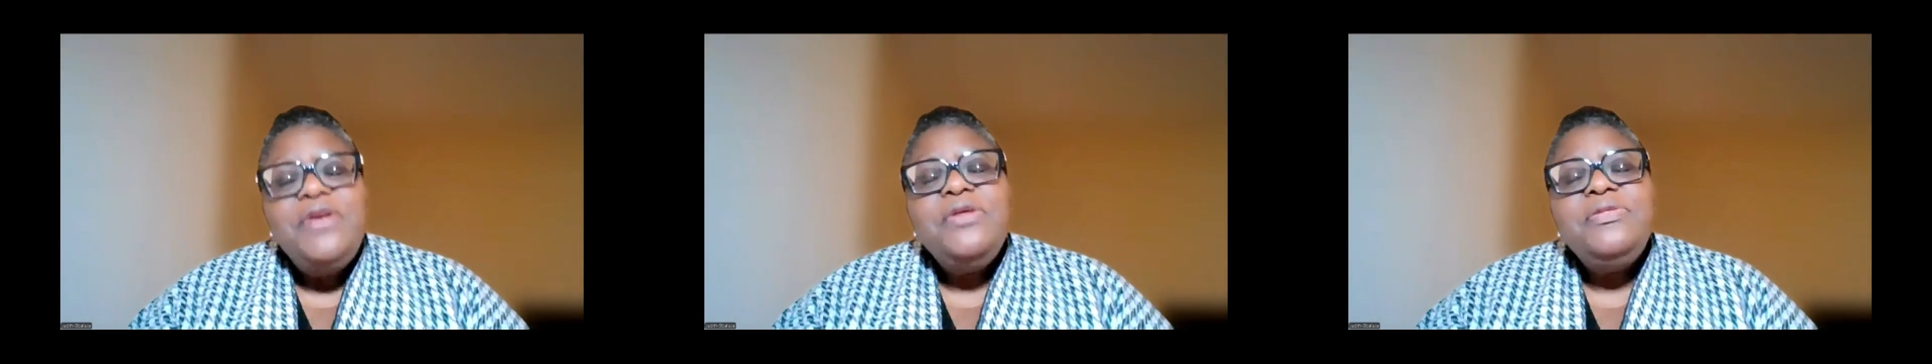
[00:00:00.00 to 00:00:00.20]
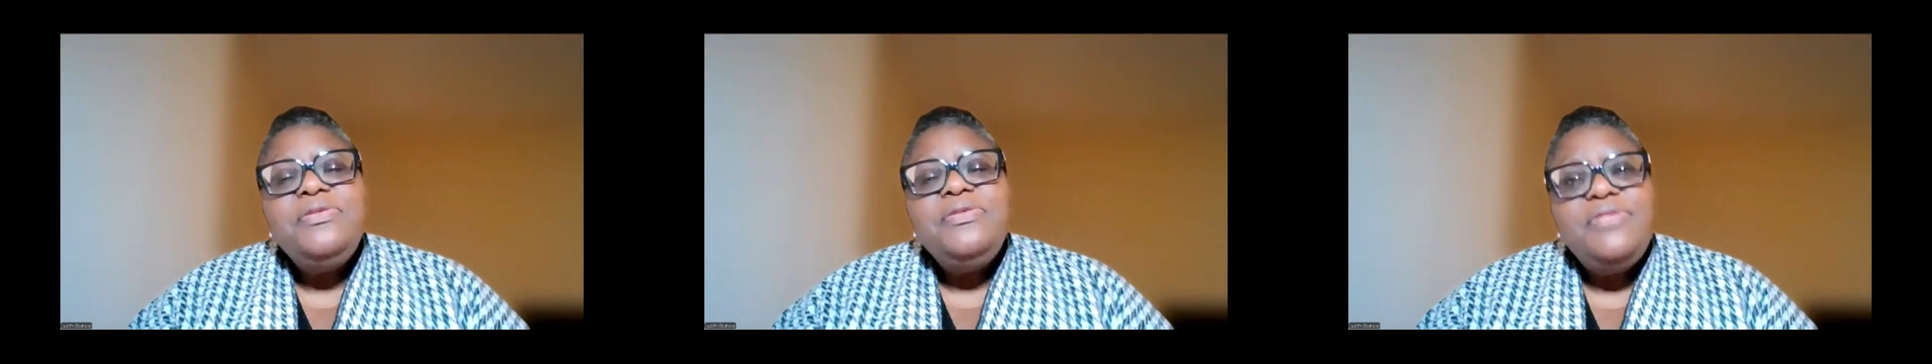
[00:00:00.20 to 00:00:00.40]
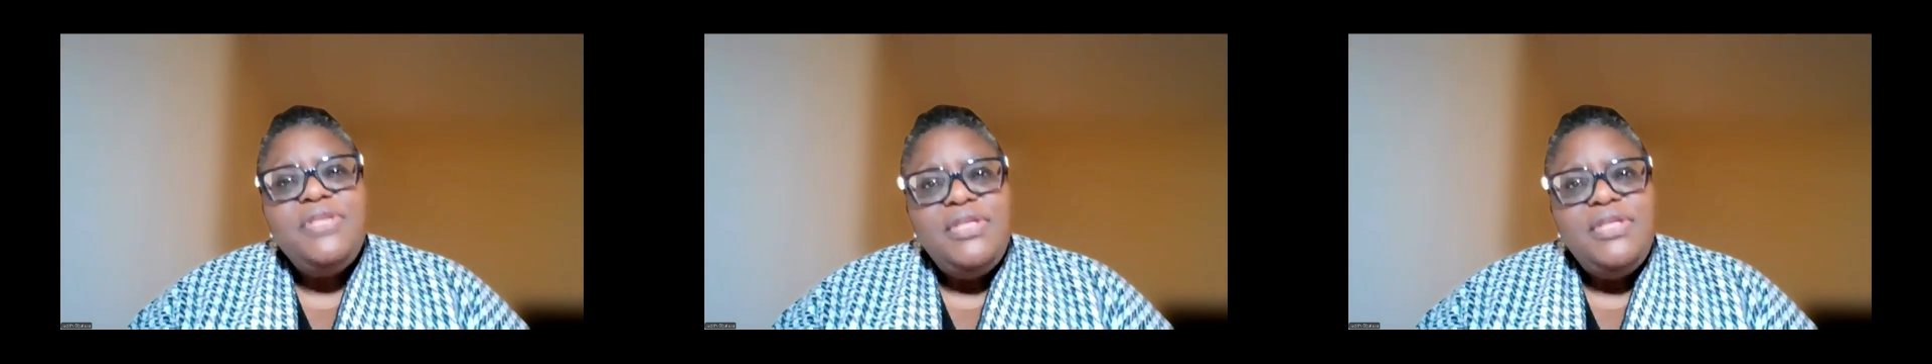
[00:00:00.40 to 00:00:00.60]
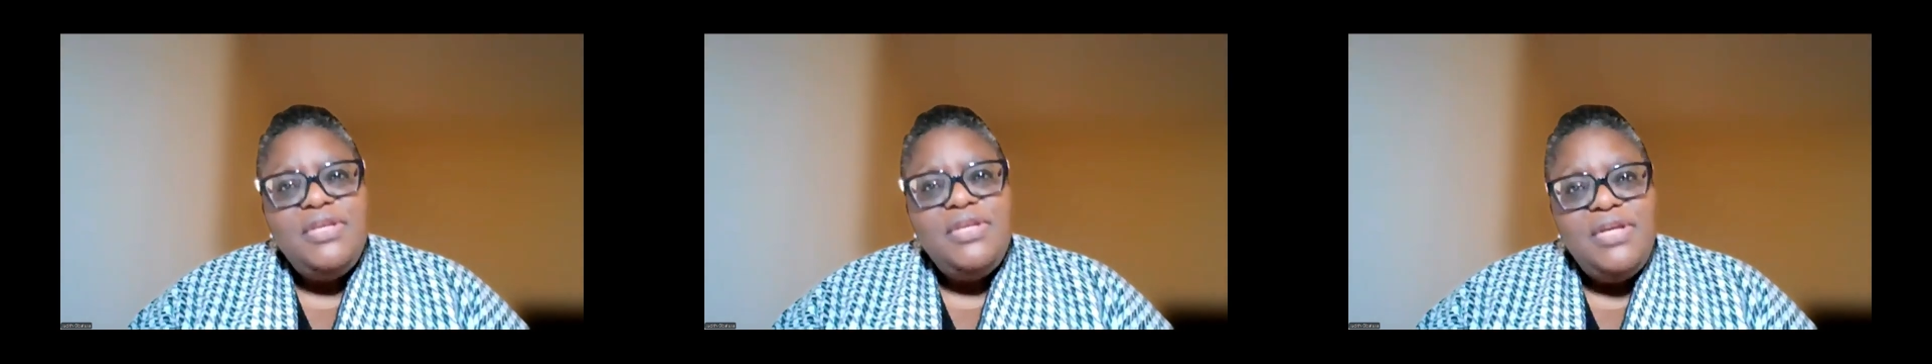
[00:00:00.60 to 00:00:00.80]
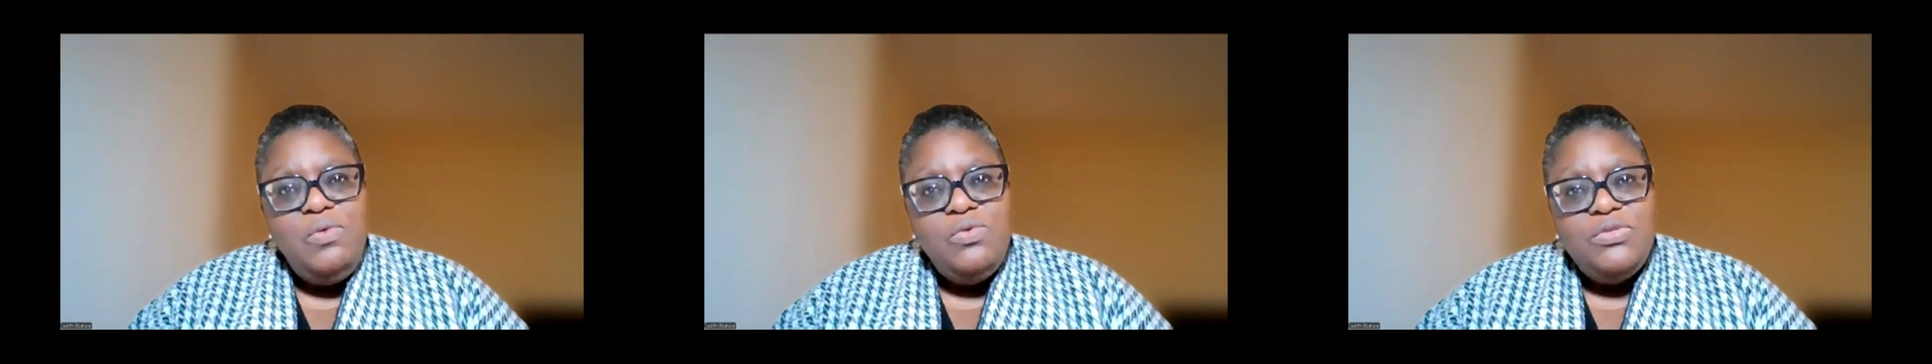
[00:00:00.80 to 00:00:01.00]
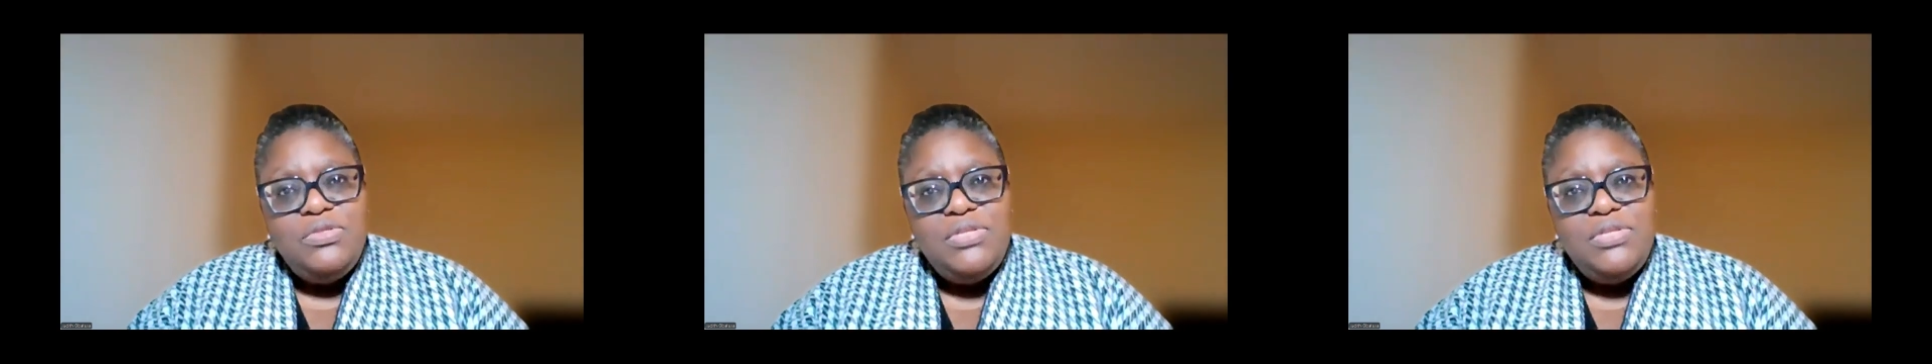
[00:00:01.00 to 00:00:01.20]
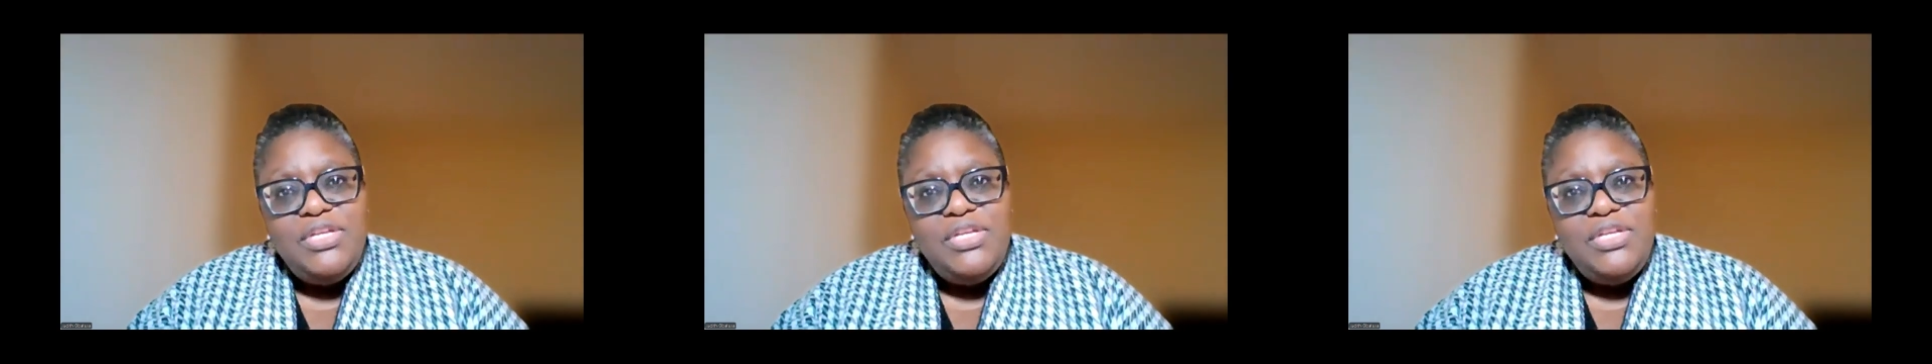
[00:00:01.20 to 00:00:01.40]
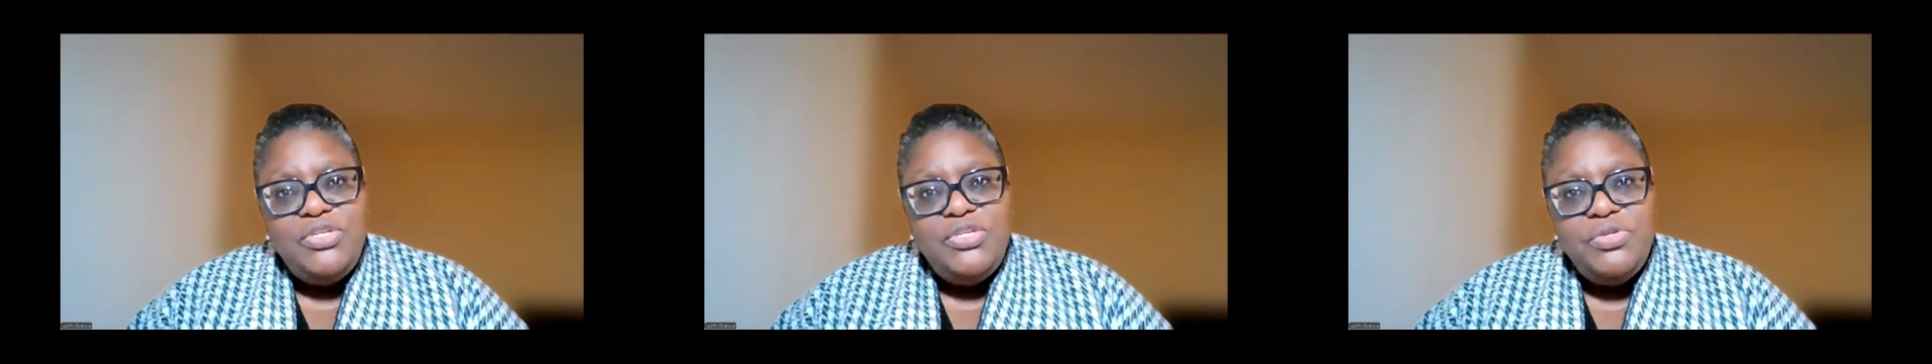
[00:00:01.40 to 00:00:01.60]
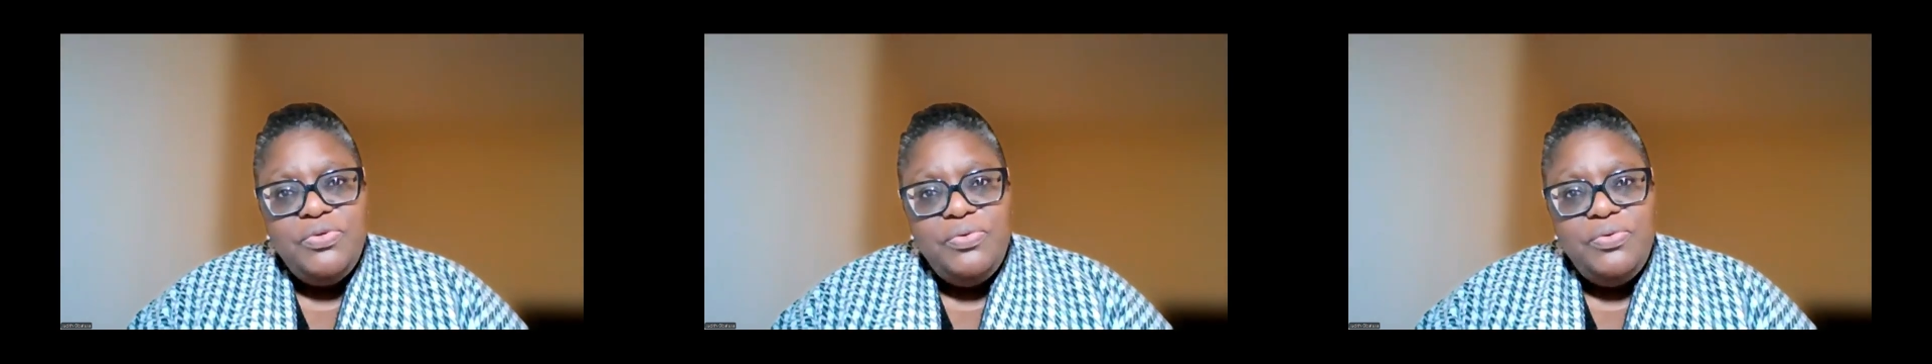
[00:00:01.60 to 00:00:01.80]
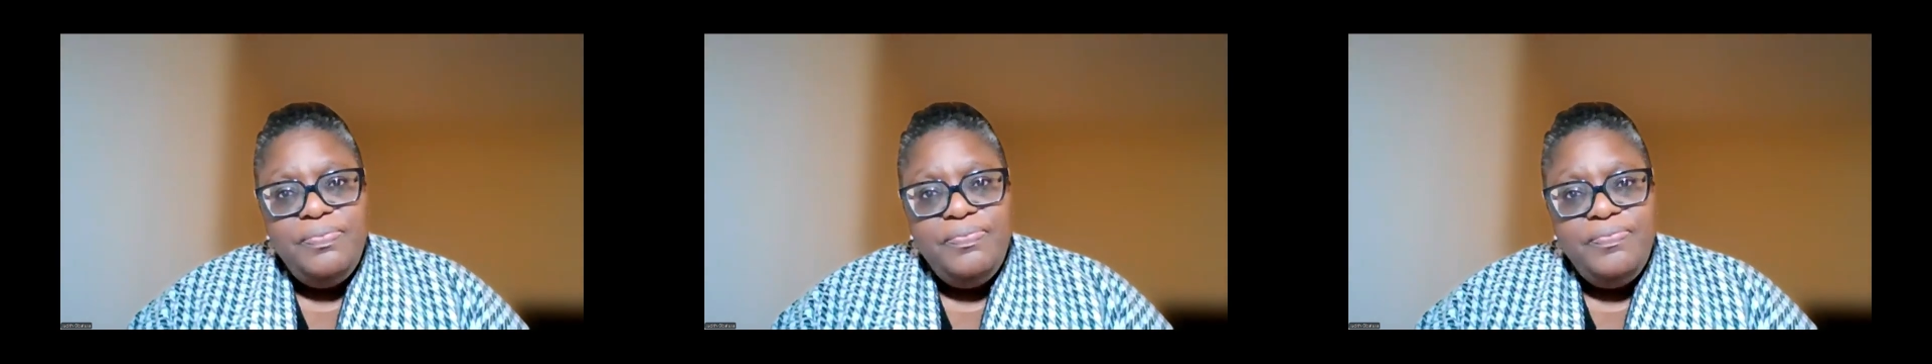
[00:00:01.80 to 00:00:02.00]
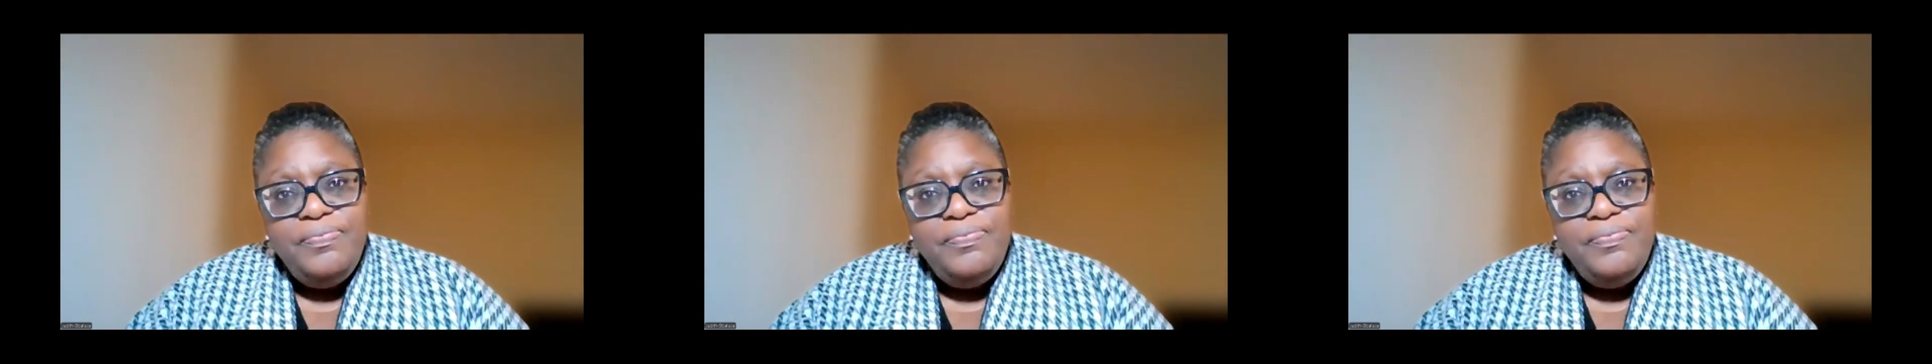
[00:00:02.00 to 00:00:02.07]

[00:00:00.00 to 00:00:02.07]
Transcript: Another thing I want to let you know